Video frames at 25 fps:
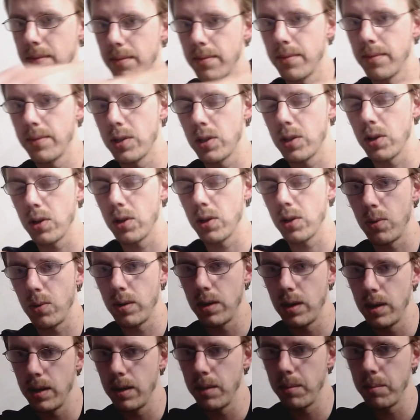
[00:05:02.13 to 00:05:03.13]
So
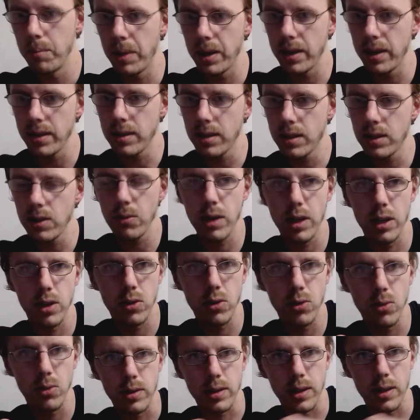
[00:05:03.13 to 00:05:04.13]
basically what I
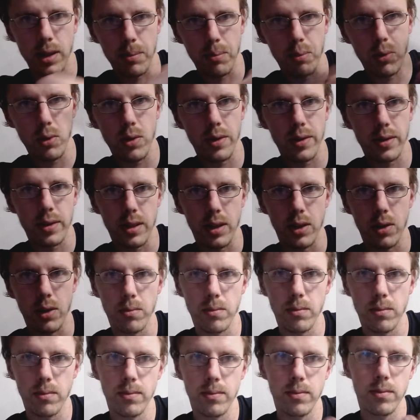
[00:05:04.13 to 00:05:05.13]
do pull this out.
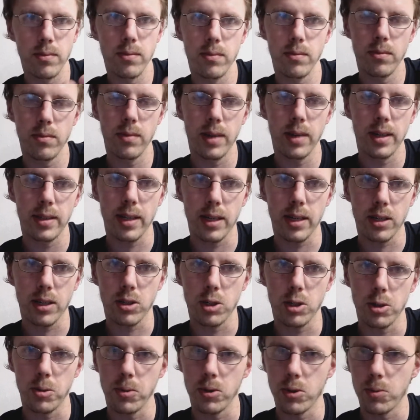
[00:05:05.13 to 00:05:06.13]
That's actually
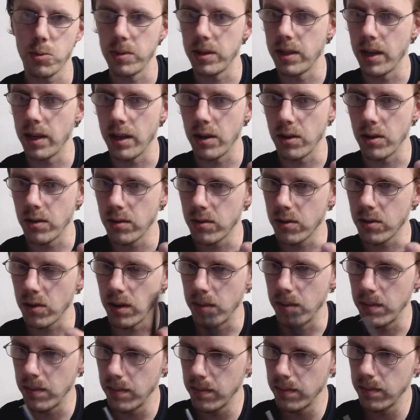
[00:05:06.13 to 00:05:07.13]
supposed to be tighter, so
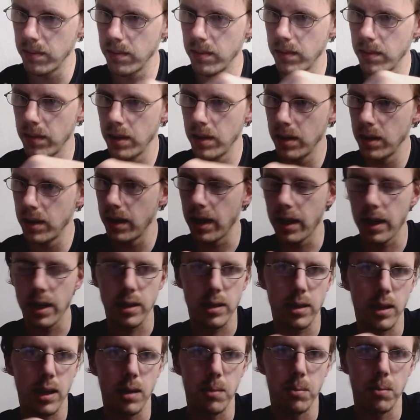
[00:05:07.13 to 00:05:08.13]
I gotta
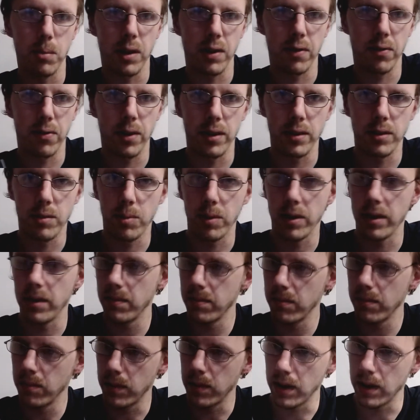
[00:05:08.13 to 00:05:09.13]
tighten my faceplate
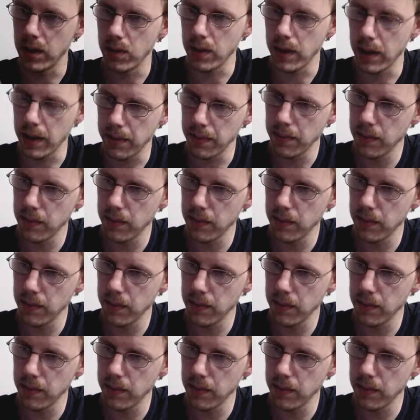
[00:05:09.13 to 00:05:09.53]
when I do that.